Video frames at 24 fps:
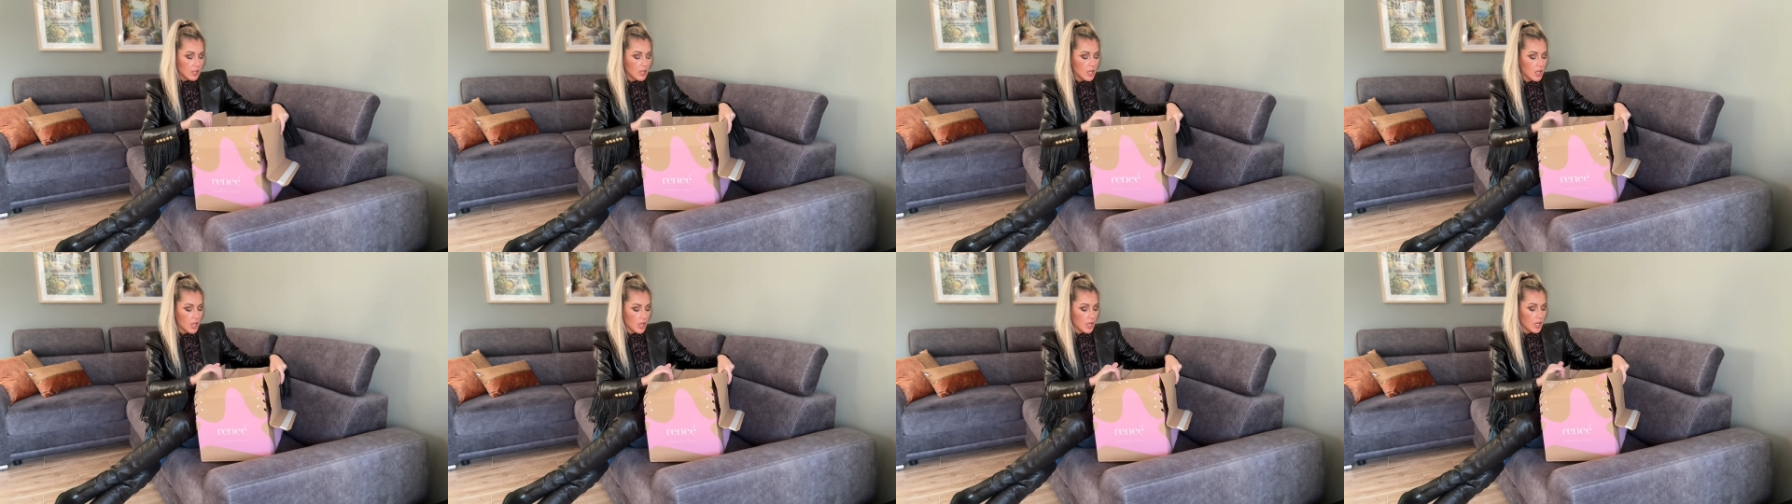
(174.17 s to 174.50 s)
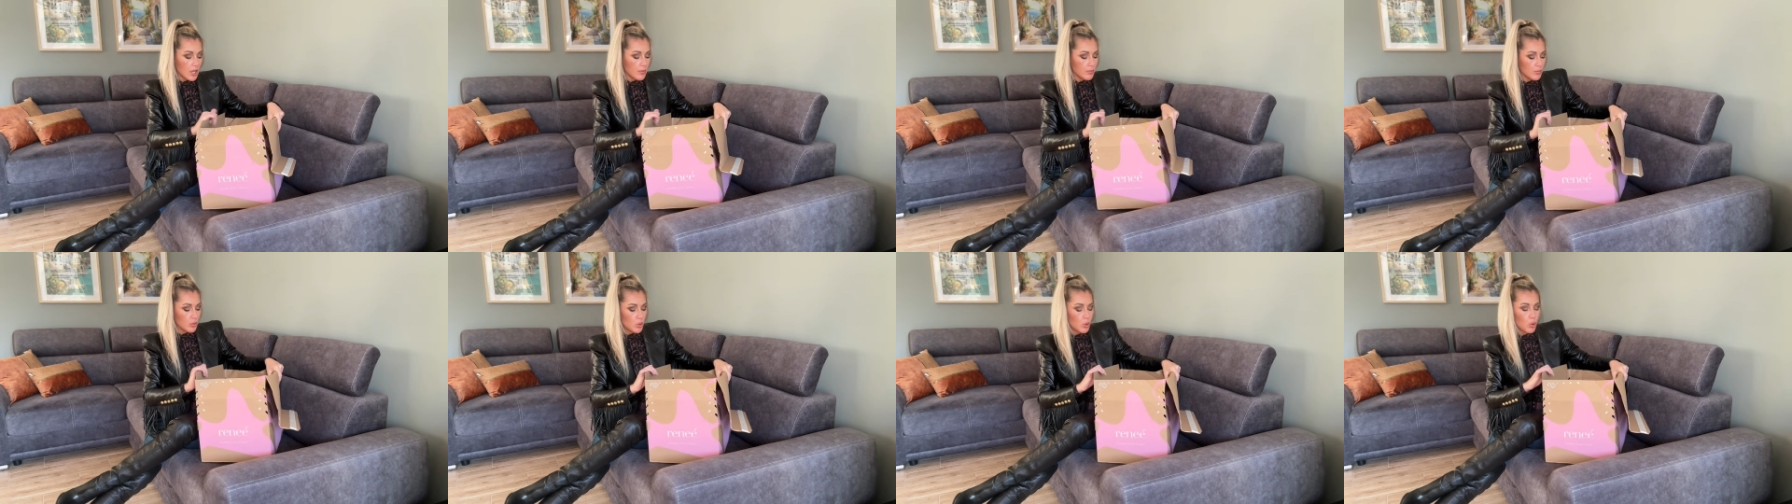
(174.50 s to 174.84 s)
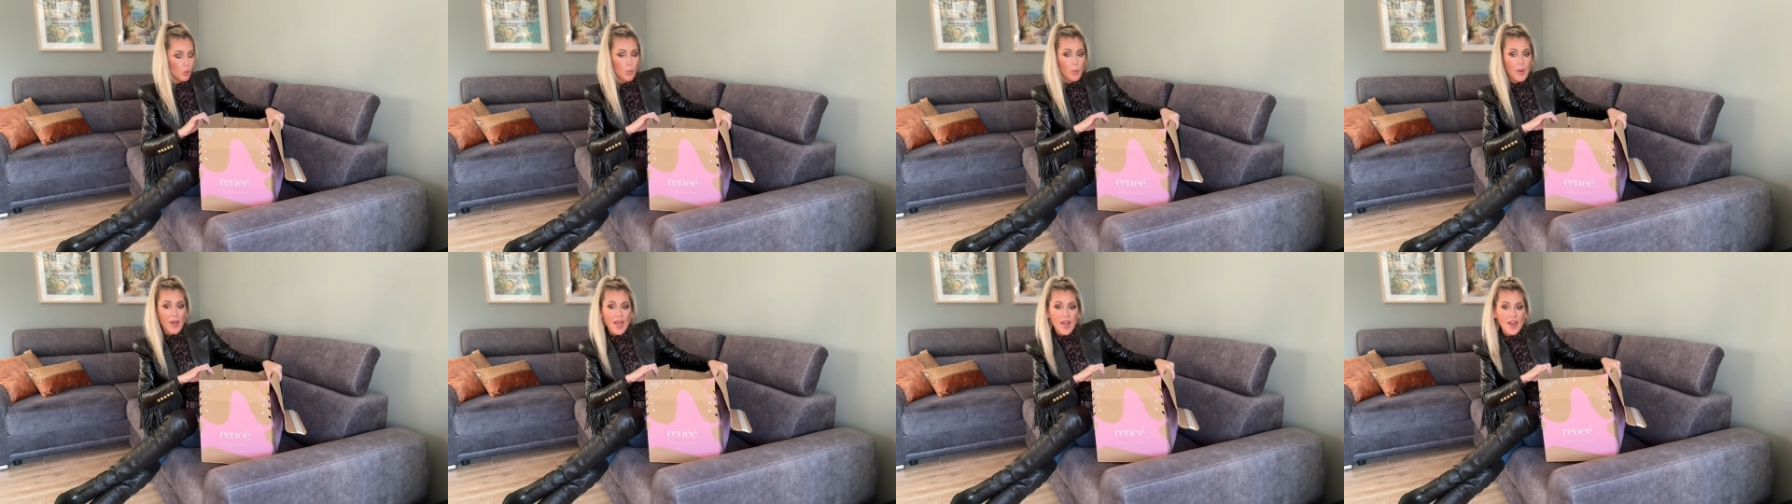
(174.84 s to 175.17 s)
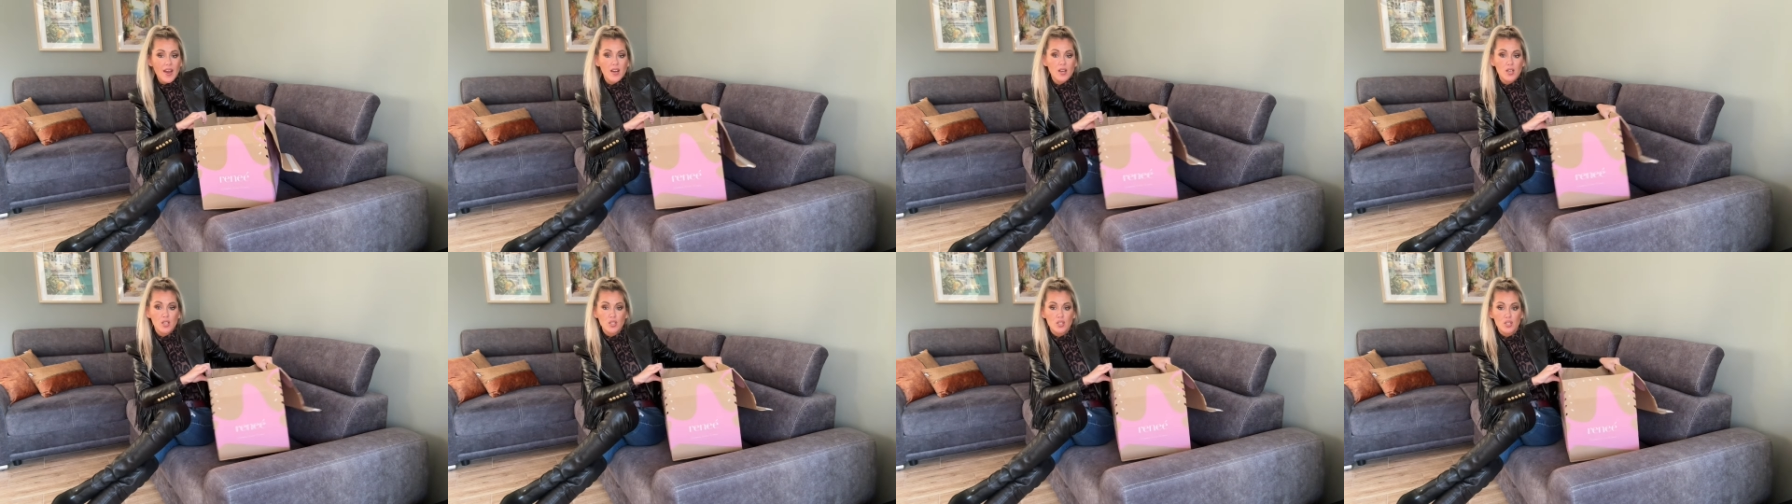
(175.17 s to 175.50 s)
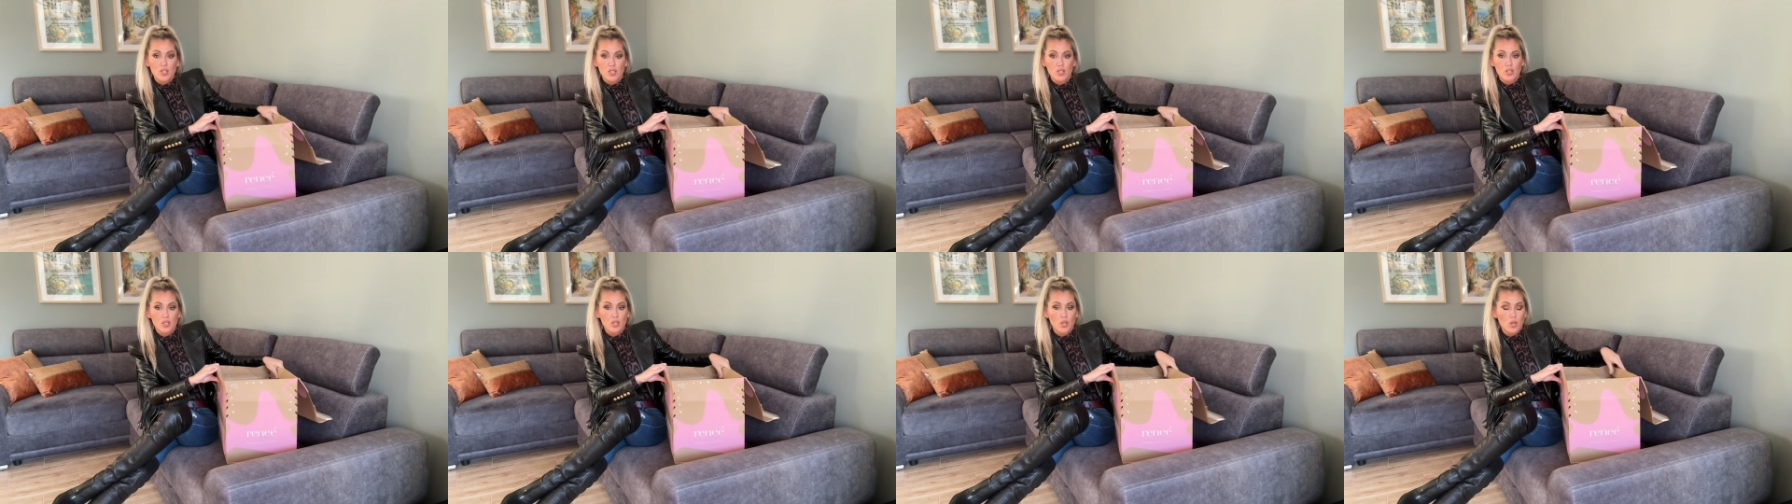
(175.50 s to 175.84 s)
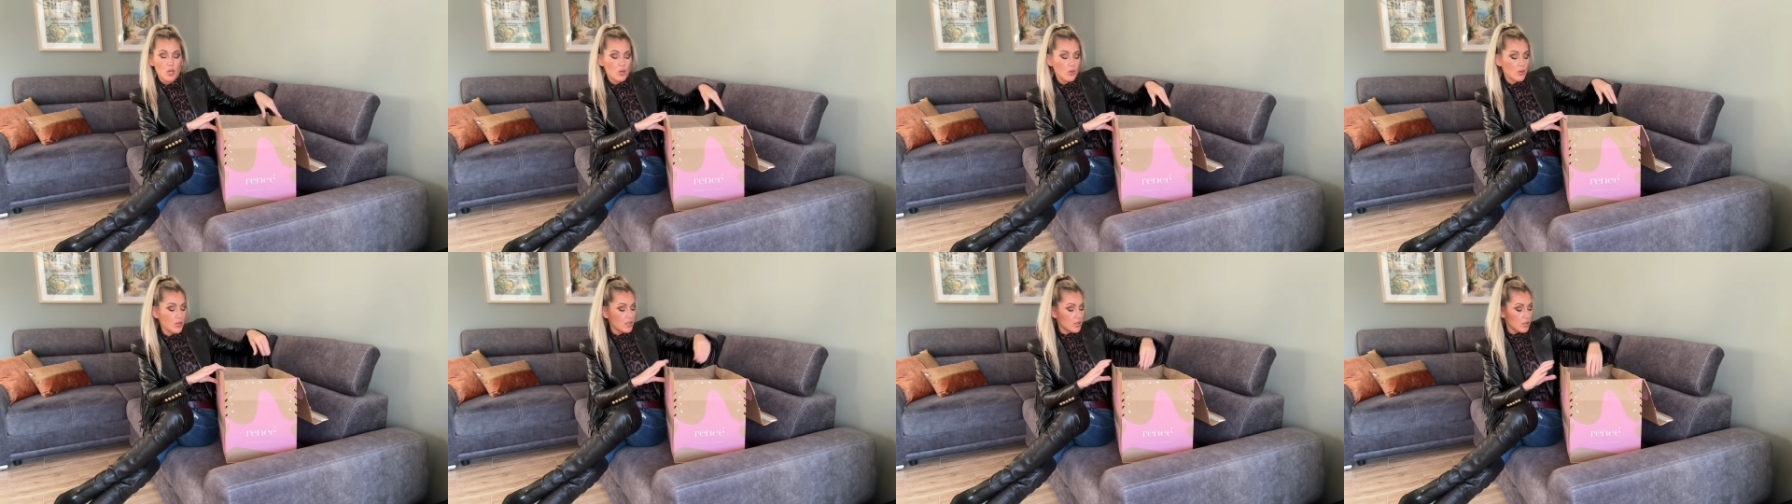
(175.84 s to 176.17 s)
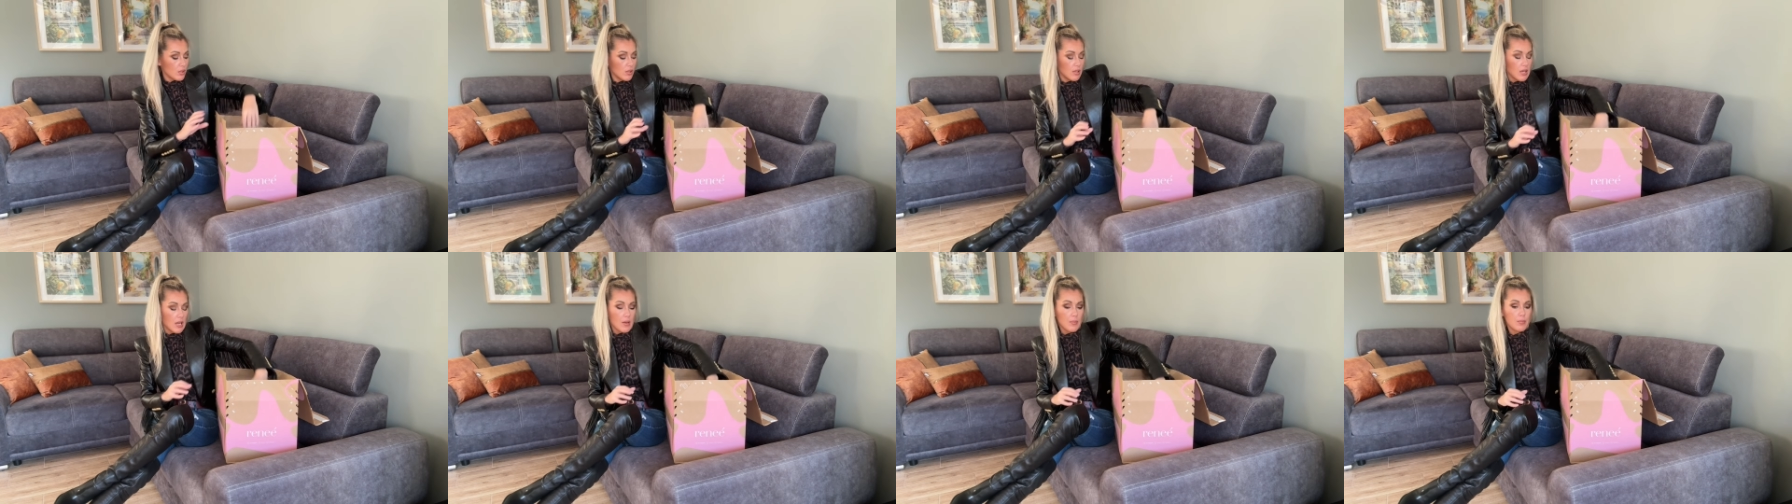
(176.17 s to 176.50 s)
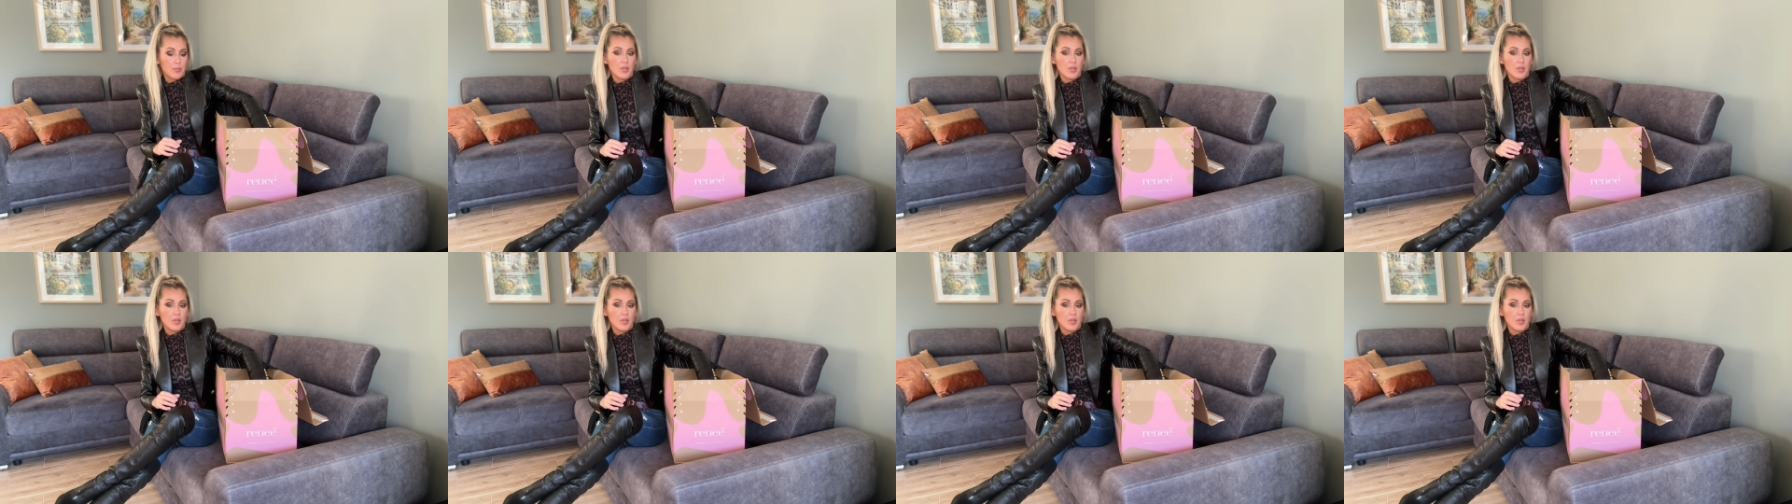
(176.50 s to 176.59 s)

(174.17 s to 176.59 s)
um, two pairs so it's gonna